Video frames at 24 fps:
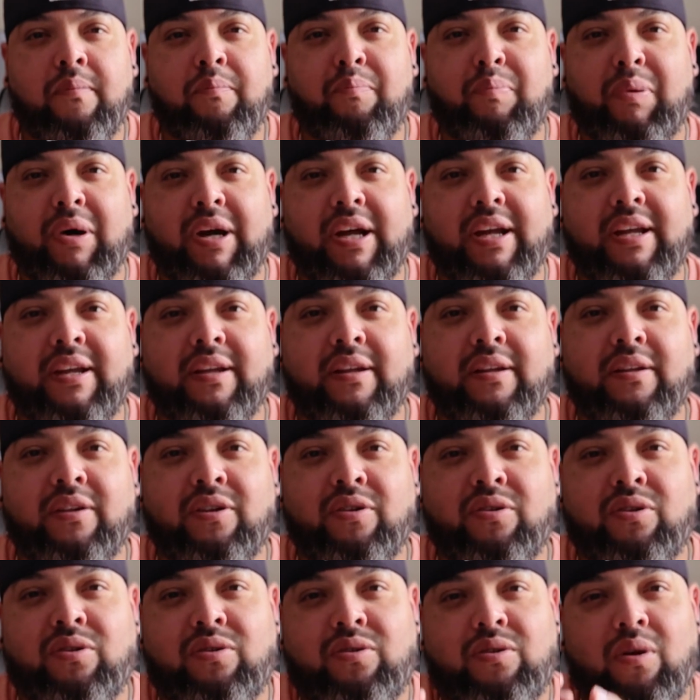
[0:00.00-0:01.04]
but
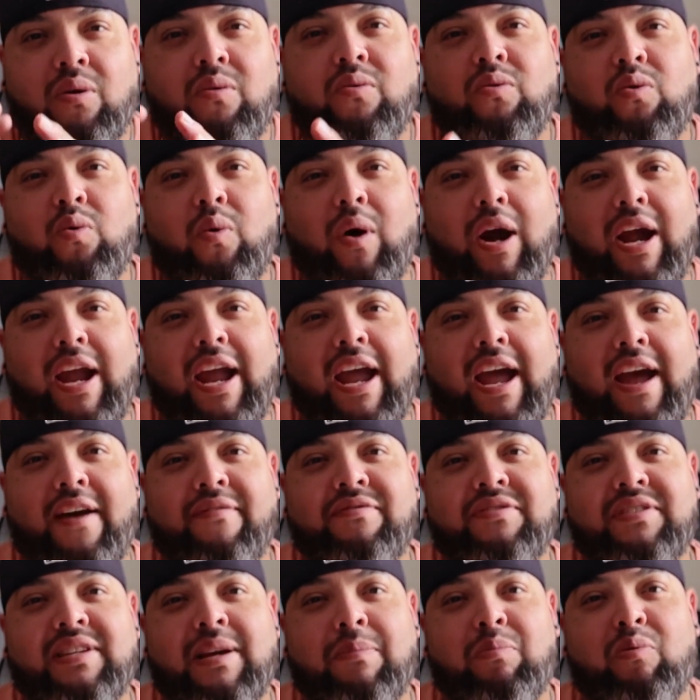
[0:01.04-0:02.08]
you don't quite
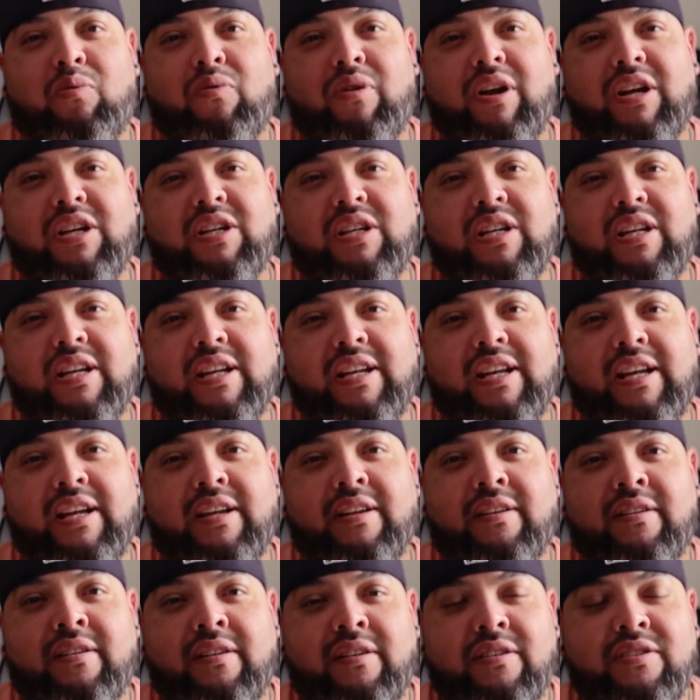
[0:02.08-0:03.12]
have separation in it.
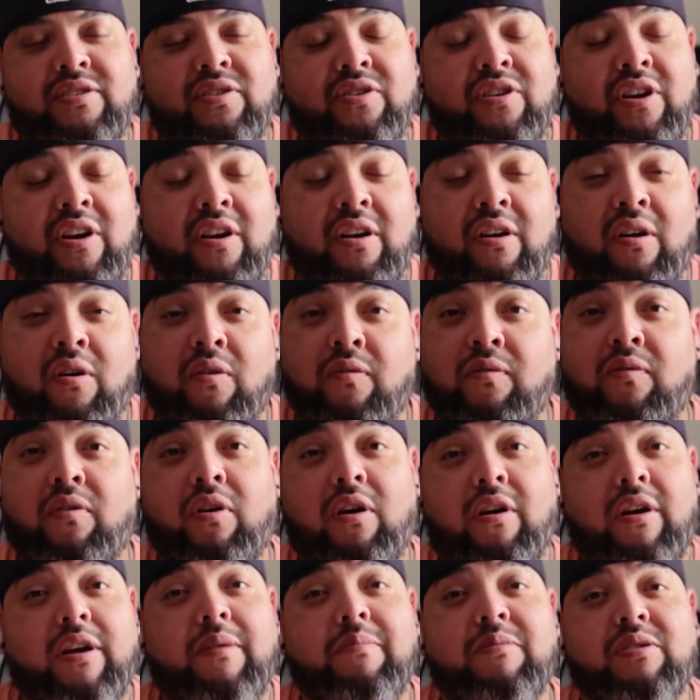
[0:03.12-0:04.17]
And so your
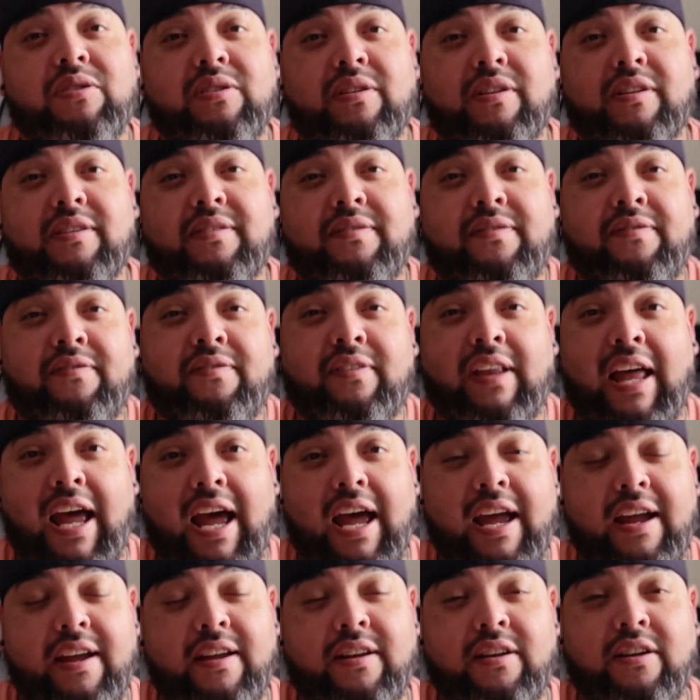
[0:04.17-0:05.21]
overall image looks
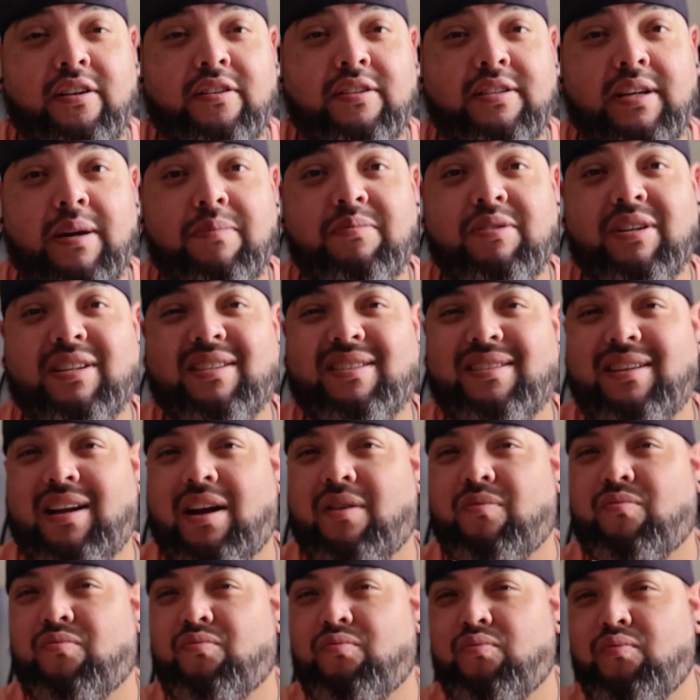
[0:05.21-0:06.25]
flat and your subject's
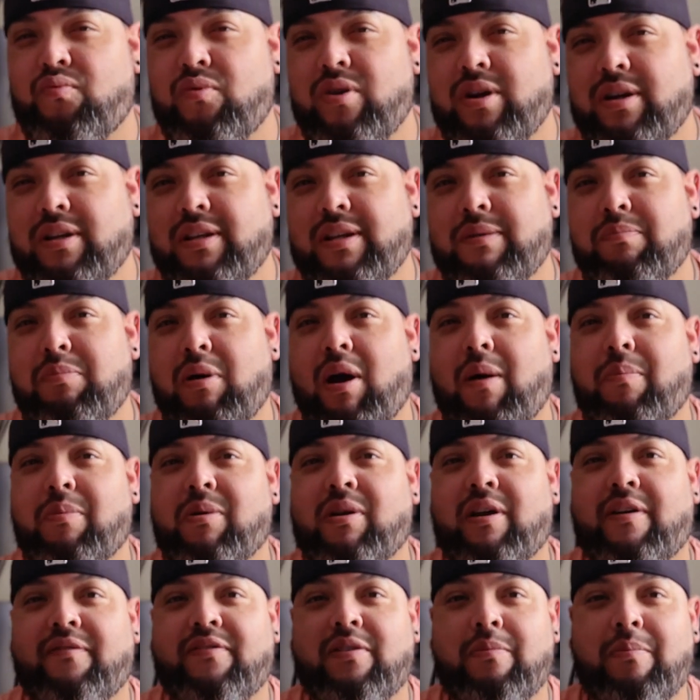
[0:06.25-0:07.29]
not really
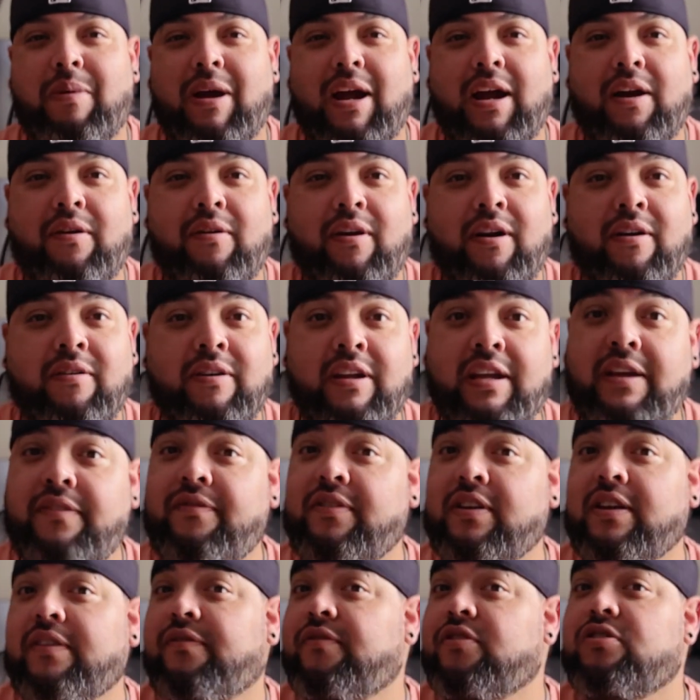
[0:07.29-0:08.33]
popping off the background,
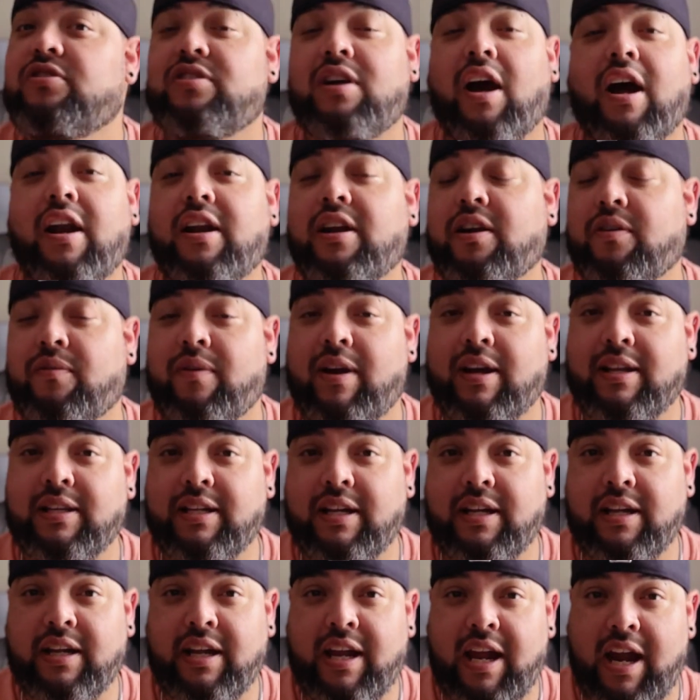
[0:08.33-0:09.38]
even if you shot it
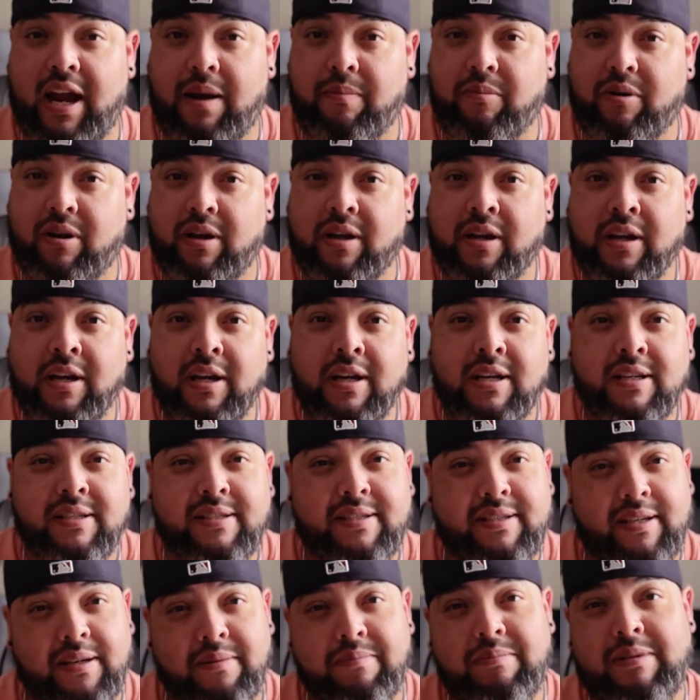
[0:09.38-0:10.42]
correctly in camera.
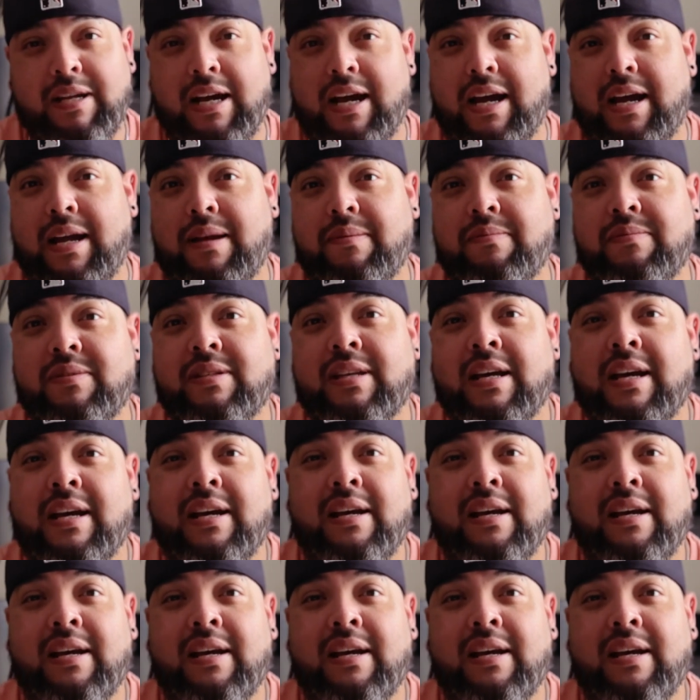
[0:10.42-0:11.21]
Sometimes,